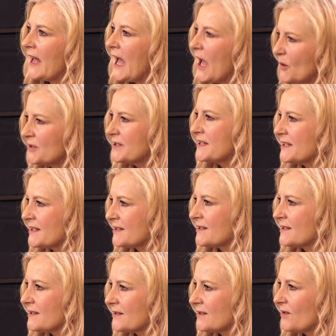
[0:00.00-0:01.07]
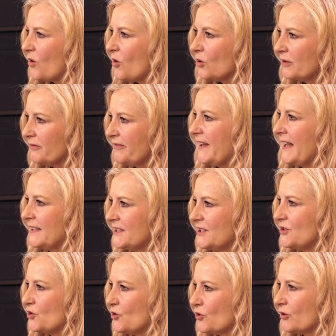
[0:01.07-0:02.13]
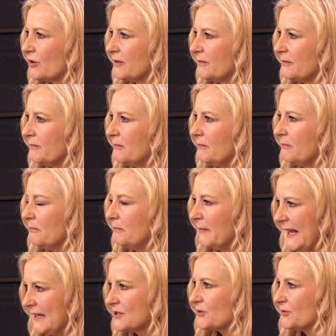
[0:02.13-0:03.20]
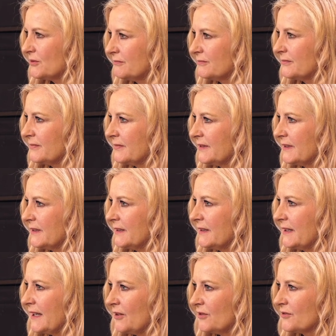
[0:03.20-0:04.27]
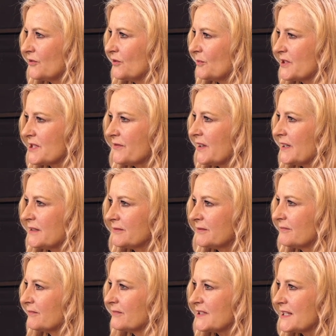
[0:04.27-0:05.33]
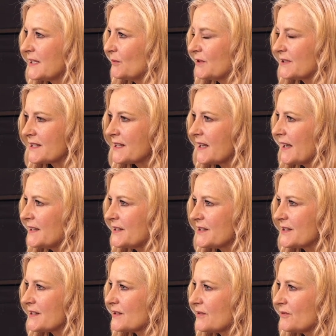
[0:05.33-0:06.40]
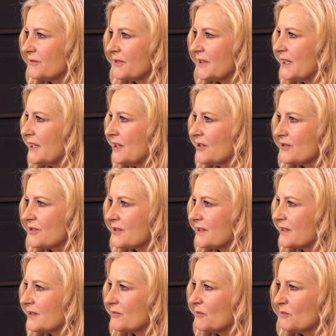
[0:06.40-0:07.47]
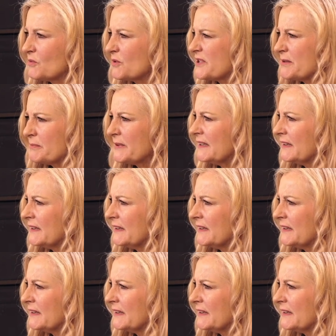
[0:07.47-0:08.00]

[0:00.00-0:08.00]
How has this all affected your mental health? You must have had sleepless nights over the years, and what's it been